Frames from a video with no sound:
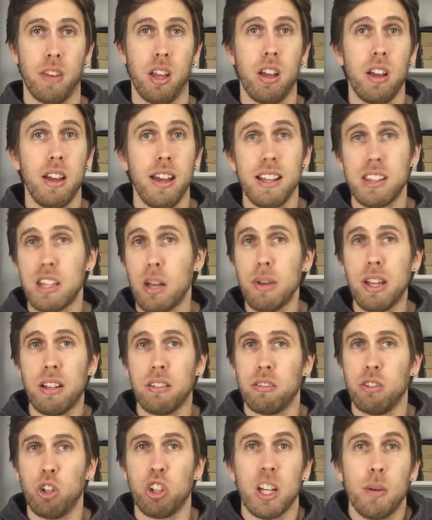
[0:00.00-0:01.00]
It's
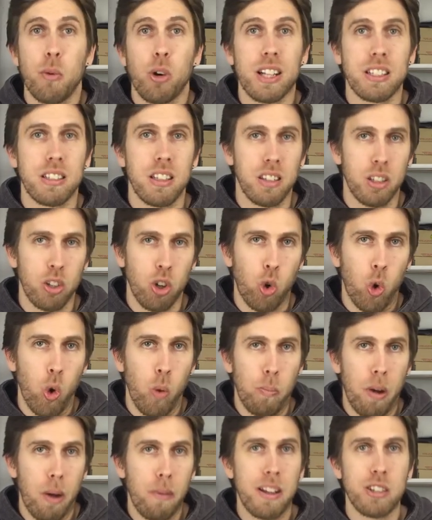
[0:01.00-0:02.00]
okay, we don't have to
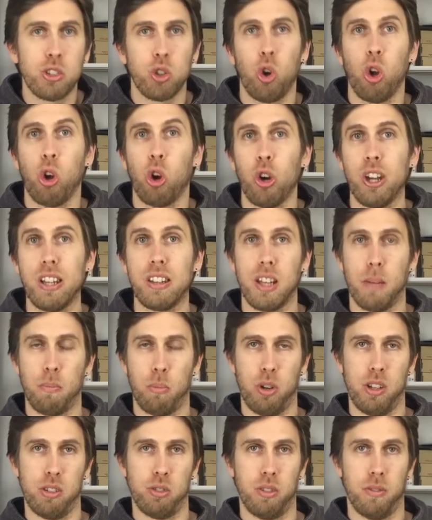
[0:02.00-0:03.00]
feel guilty about it
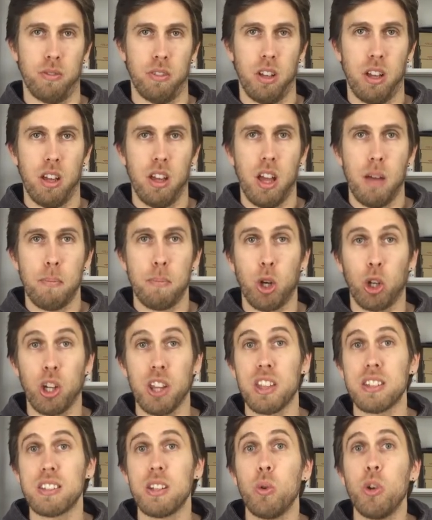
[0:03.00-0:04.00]
or selfish,
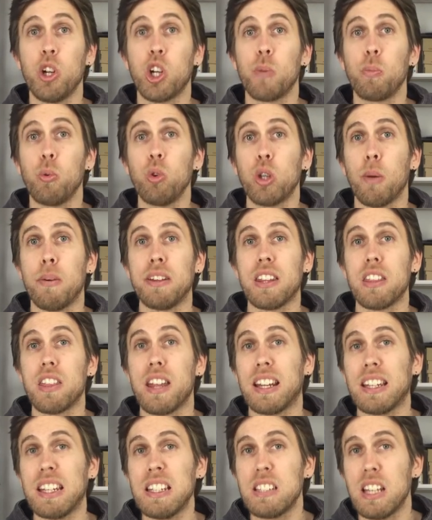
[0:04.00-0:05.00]
but maybe the only
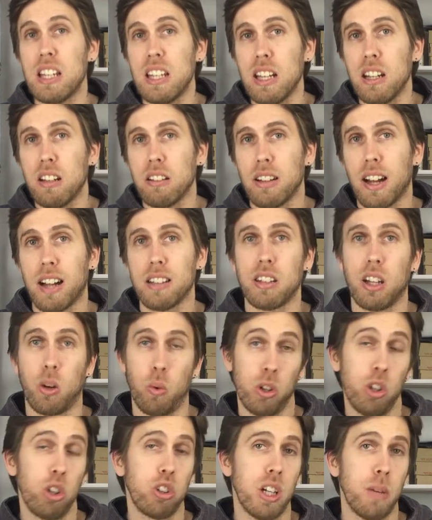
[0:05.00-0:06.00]
focus point here
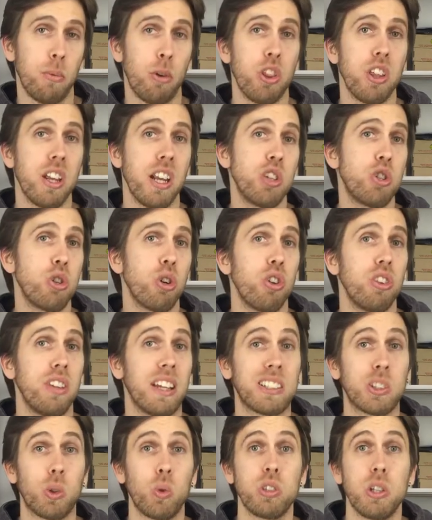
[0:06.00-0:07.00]
is to set the
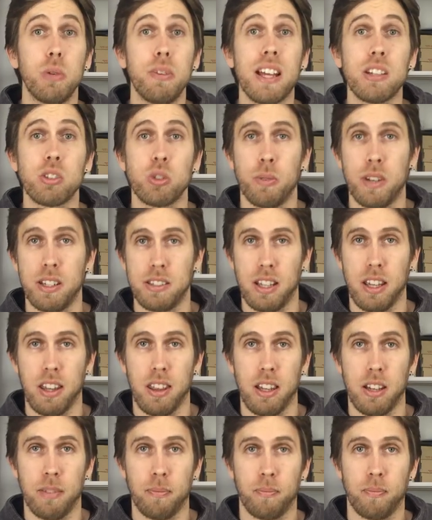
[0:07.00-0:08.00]
exclusive usage right
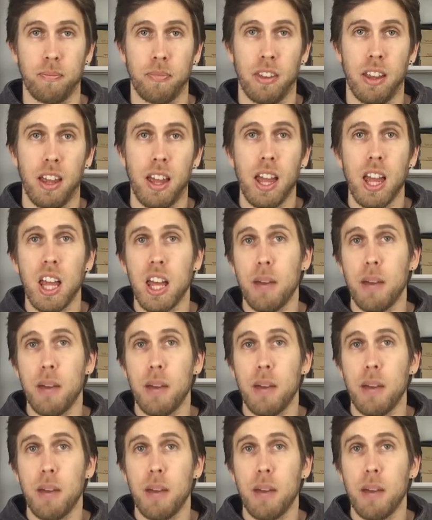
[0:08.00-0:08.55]
of that idea.